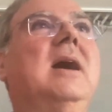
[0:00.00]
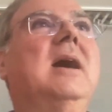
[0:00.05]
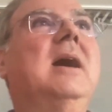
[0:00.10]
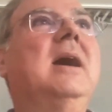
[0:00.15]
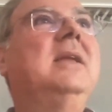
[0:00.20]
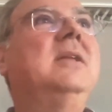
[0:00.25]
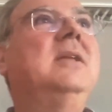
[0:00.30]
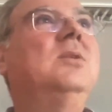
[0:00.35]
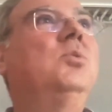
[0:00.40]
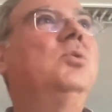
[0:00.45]

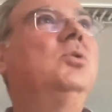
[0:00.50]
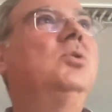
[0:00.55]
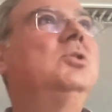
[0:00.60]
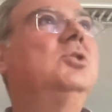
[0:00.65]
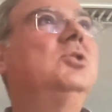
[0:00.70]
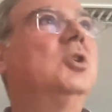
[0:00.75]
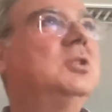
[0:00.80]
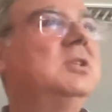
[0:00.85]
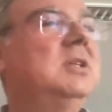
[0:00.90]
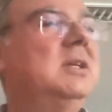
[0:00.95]
I will
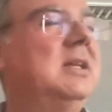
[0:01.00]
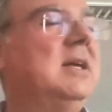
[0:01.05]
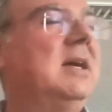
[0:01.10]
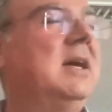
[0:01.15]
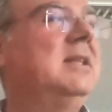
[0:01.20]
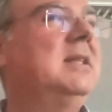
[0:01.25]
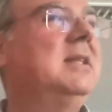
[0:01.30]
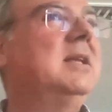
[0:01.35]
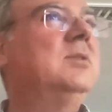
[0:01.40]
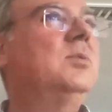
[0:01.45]
not
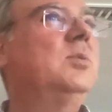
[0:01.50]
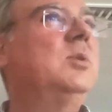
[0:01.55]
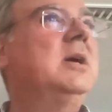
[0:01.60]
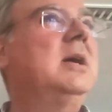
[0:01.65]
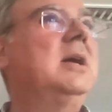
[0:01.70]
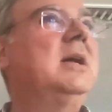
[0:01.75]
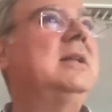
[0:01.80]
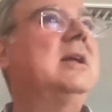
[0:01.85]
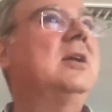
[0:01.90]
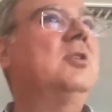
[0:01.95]
deny that we
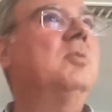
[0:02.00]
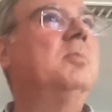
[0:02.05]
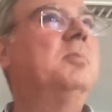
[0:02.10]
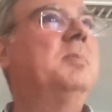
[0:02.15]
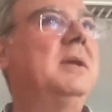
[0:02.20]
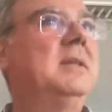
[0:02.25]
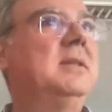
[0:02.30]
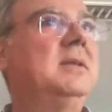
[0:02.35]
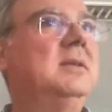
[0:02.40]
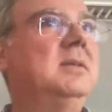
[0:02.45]
are in a
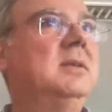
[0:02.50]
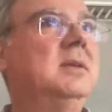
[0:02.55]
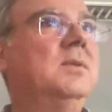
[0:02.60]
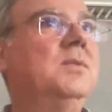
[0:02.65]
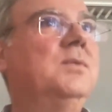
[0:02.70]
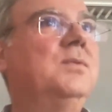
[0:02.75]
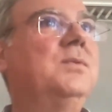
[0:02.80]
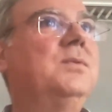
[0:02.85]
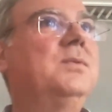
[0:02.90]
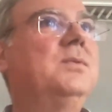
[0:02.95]

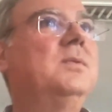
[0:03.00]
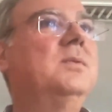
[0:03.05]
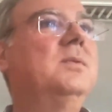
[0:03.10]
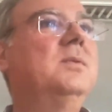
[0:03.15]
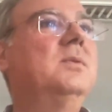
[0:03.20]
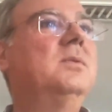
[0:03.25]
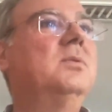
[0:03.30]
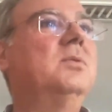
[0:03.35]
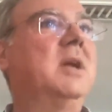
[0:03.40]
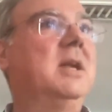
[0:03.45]
competitive
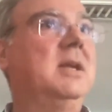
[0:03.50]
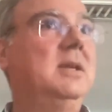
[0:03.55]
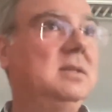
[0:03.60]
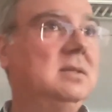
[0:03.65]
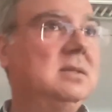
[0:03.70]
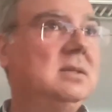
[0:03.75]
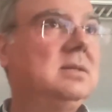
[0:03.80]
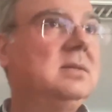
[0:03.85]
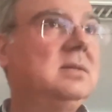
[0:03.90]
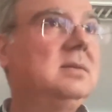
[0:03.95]

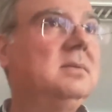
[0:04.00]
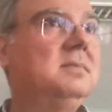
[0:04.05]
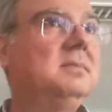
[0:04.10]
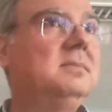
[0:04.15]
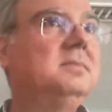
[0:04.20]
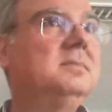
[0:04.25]
race.